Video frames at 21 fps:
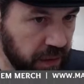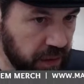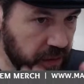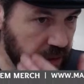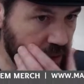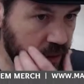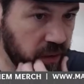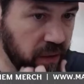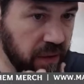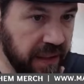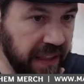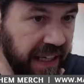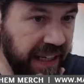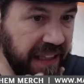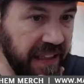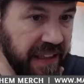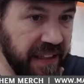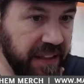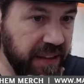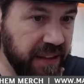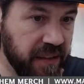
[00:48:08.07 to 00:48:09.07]
So
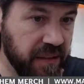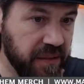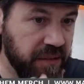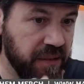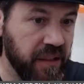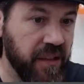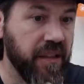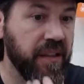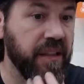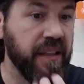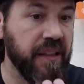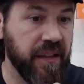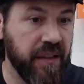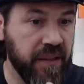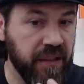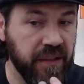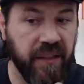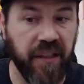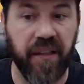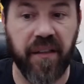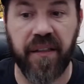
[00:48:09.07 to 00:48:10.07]
Kylie Kaderna,
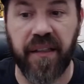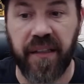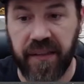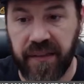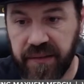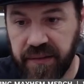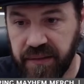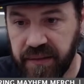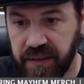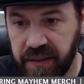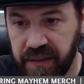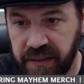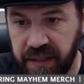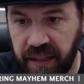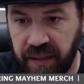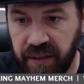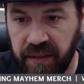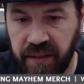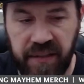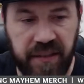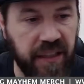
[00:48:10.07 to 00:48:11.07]
Kaderna is how
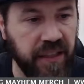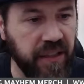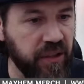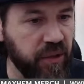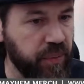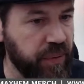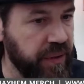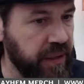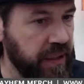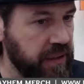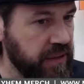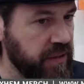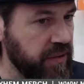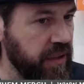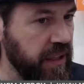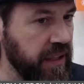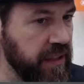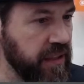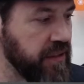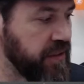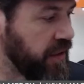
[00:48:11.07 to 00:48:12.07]
you say you pronounce it,
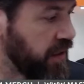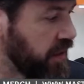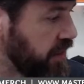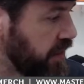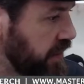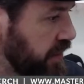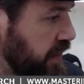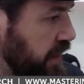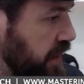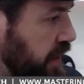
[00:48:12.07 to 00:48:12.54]
right? Kaderna.